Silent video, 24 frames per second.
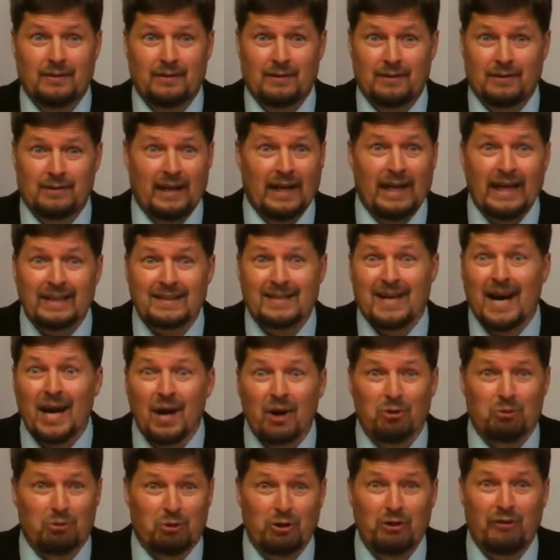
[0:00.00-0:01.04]
They get
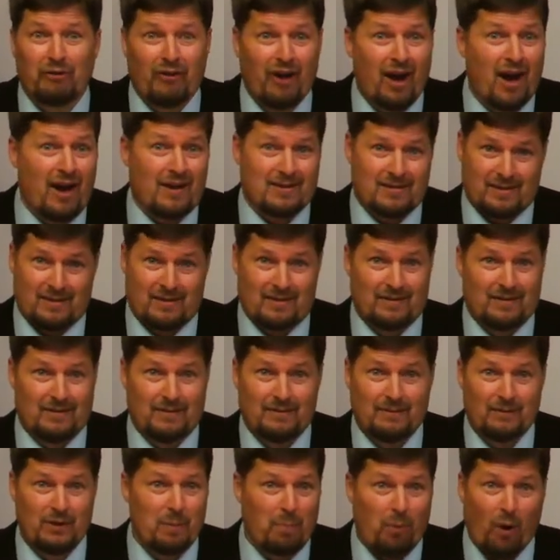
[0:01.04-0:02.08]
tired really fast.
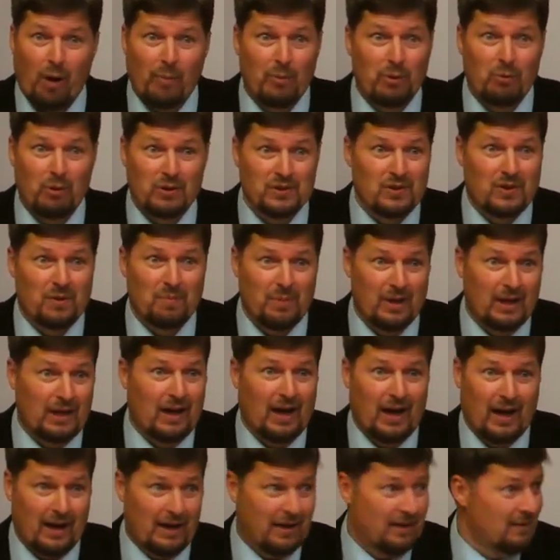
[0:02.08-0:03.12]
He probably wasn't a big
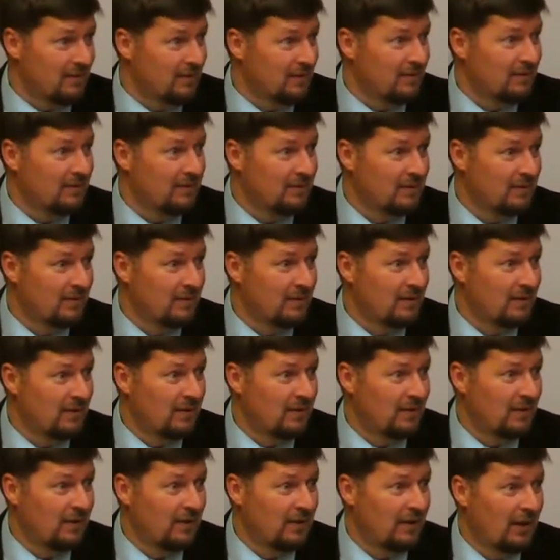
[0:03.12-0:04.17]
guy.
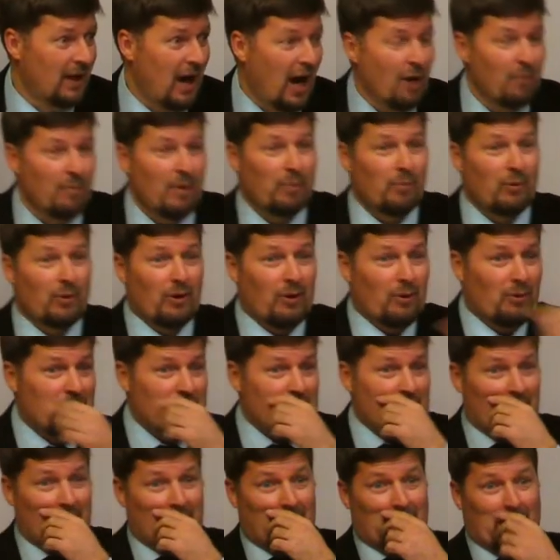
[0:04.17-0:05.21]
I remember there was
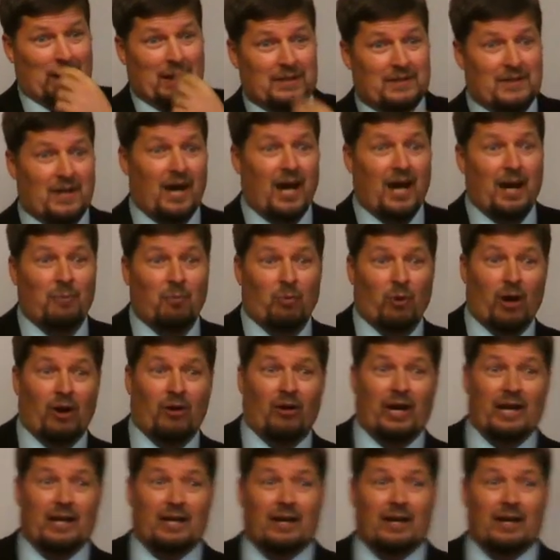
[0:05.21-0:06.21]
a, a time where, like,